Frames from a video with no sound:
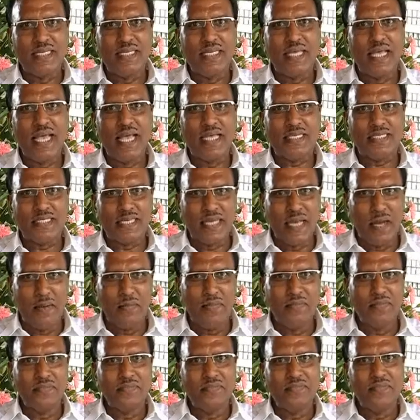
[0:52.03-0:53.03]
He has
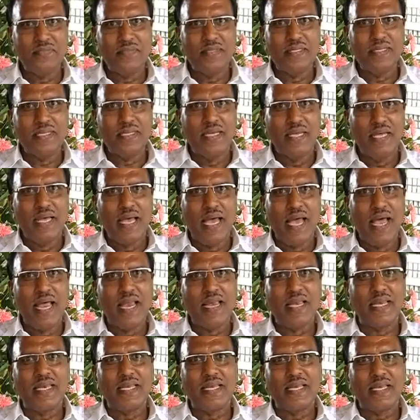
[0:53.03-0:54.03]
come
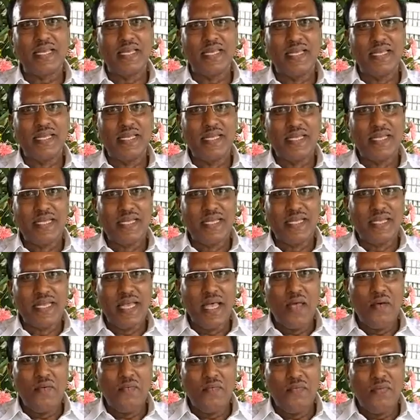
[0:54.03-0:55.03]
and
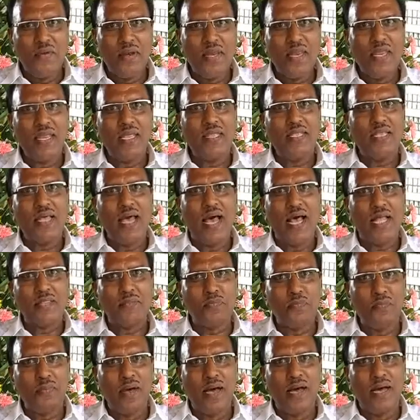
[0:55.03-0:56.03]
every
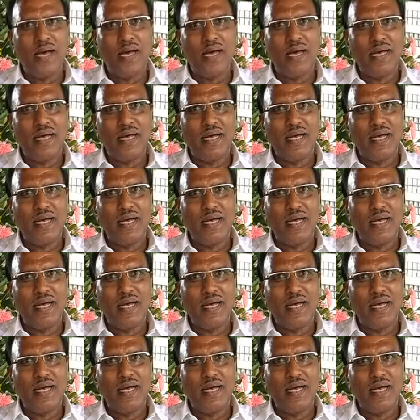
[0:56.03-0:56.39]
Atma